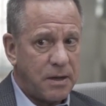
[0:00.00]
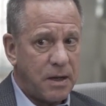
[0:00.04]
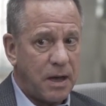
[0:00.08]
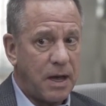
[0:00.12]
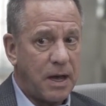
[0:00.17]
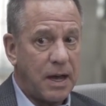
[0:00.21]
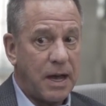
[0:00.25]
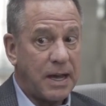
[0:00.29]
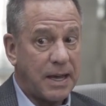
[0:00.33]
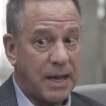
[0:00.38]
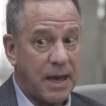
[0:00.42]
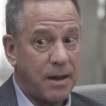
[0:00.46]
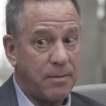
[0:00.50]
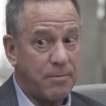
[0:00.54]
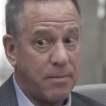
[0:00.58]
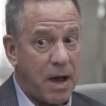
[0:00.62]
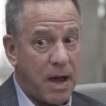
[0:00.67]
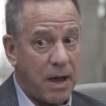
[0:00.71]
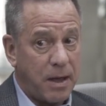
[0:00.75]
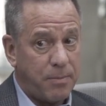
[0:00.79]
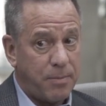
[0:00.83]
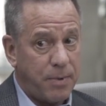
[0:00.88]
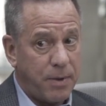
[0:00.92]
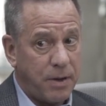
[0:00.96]
again,
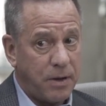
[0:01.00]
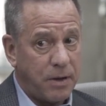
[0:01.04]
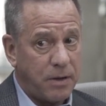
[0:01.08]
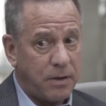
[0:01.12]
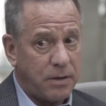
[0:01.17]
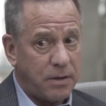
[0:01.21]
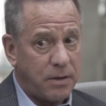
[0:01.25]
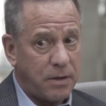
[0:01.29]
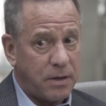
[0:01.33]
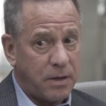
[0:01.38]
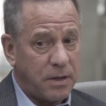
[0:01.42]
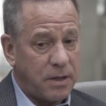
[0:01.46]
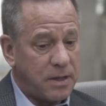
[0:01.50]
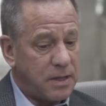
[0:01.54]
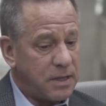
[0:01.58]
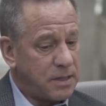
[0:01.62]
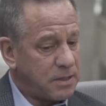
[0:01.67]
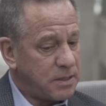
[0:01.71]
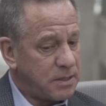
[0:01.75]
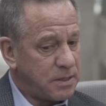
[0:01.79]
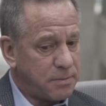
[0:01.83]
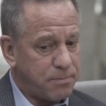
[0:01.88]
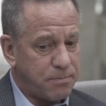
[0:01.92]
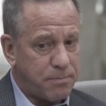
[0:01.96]
my opinion,
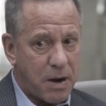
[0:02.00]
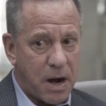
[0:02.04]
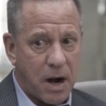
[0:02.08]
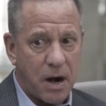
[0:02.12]
this is